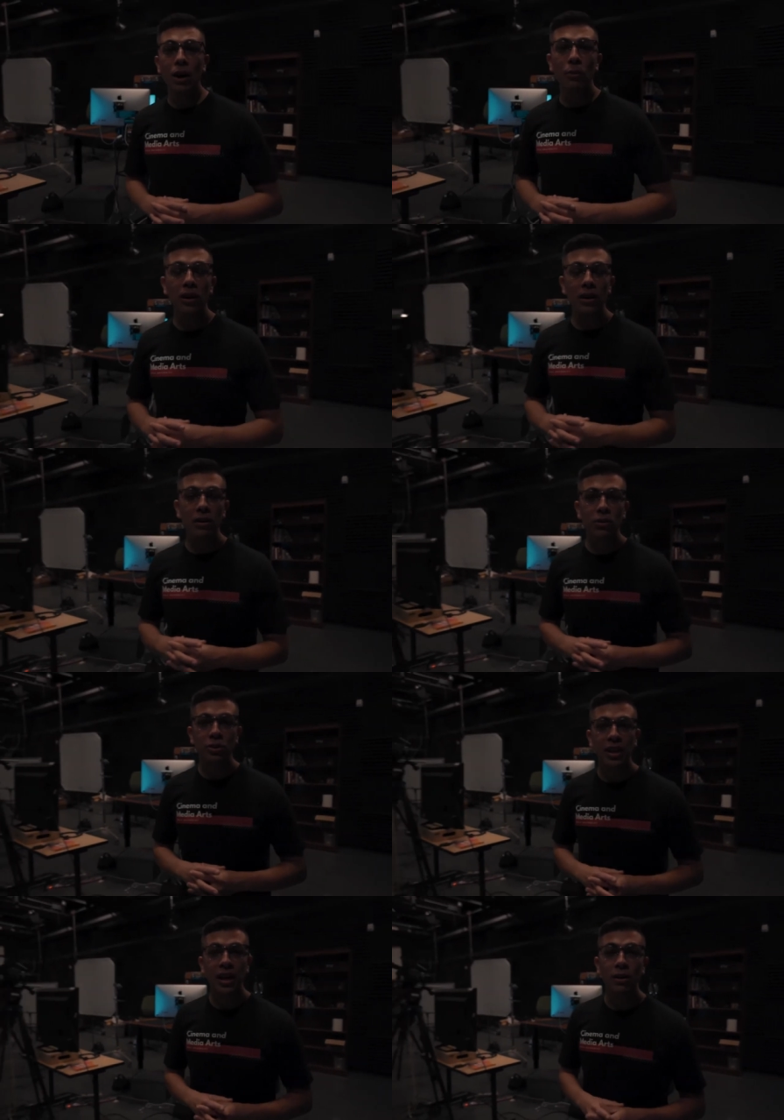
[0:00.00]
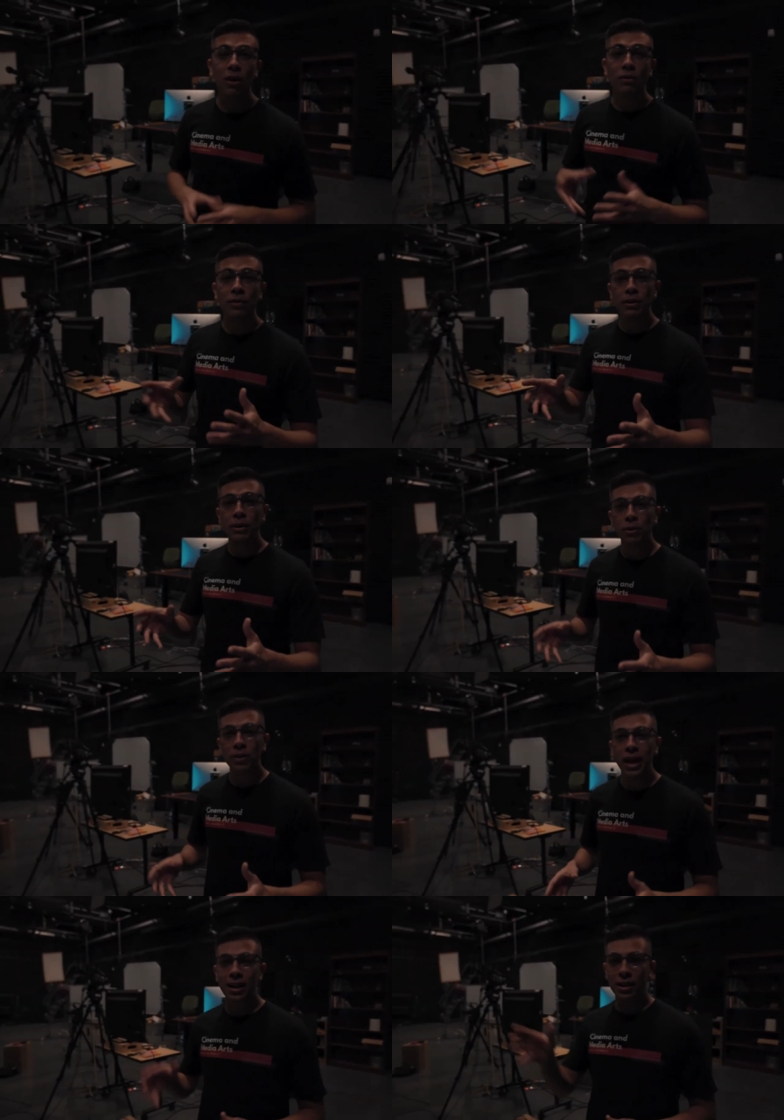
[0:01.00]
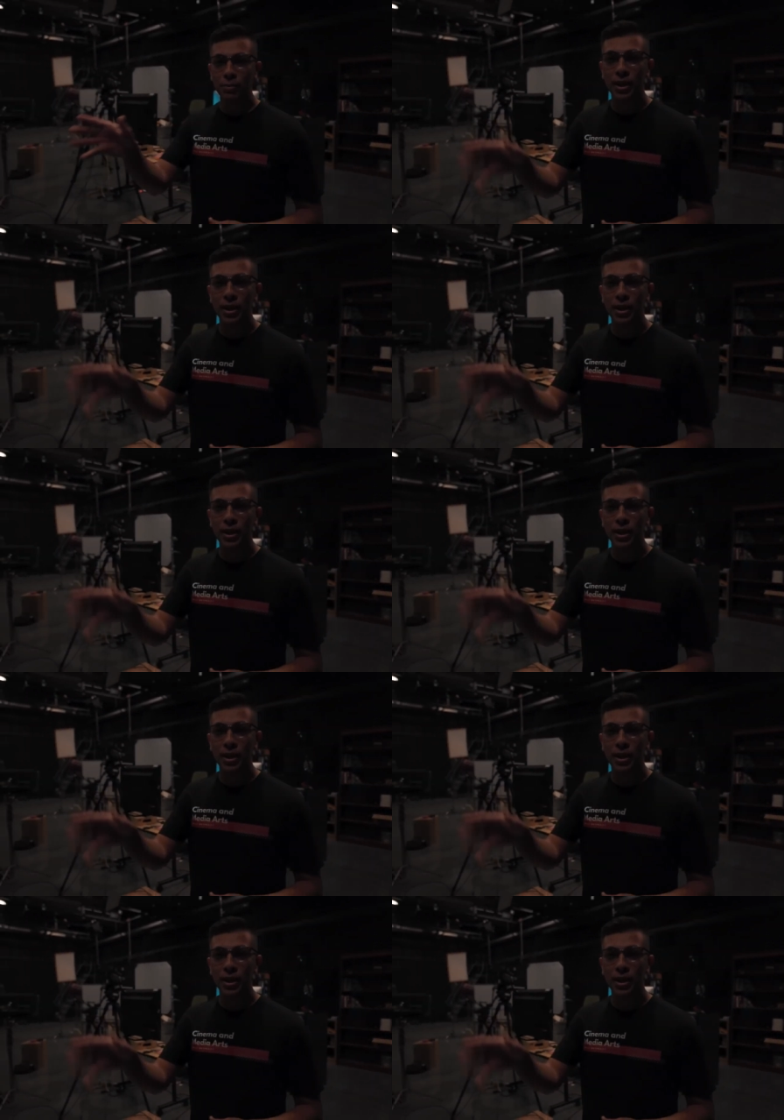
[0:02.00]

now we're gonna go check out our very own editing